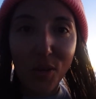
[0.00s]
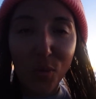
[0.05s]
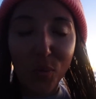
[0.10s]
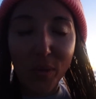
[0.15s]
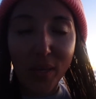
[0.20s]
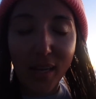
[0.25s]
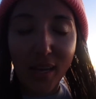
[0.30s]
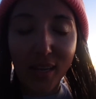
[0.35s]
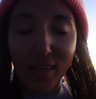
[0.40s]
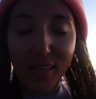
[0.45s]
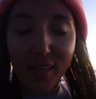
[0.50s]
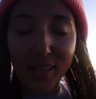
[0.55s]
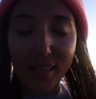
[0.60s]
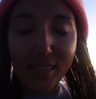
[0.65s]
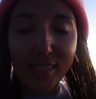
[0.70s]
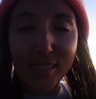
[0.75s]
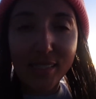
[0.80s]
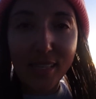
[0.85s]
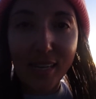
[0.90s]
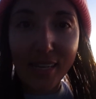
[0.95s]
We had an
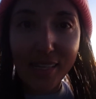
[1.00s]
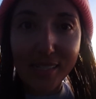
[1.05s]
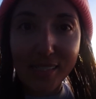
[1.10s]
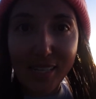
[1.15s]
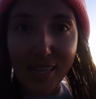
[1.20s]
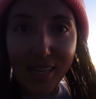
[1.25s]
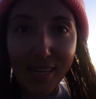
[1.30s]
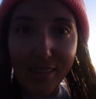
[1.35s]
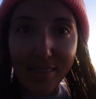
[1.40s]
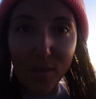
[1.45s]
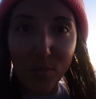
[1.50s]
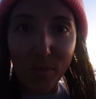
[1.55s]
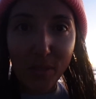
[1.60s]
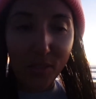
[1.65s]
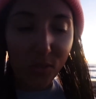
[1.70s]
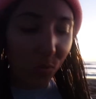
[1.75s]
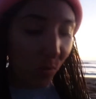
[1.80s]
insane day at the beach.